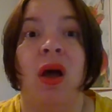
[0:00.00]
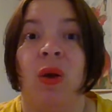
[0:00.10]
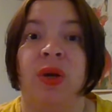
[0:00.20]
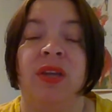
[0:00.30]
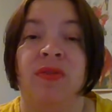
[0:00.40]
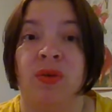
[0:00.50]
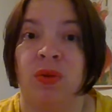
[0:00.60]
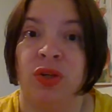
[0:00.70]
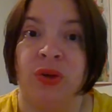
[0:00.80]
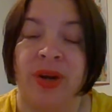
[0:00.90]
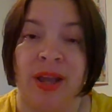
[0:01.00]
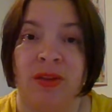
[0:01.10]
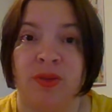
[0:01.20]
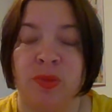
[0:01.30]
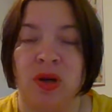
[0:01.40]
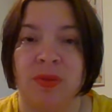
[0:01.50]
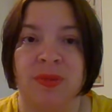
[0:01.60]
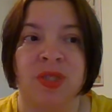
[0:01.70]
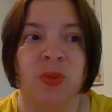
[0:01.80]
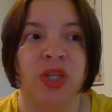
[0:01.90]
or even your health
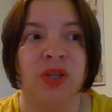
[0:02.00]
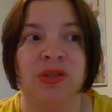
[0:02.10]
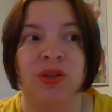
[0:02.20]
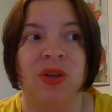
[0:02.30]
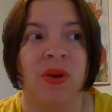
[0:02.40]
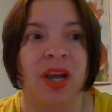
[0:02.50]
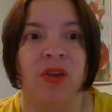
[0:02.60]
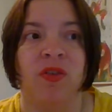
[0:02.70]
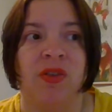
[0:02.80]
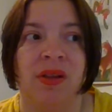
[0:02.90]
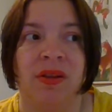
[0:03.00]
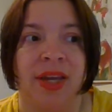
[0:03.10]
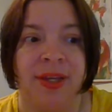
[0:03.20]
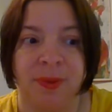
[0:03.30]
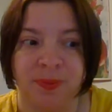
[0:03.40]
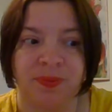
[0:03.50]
problems. When you do yoga, you feel like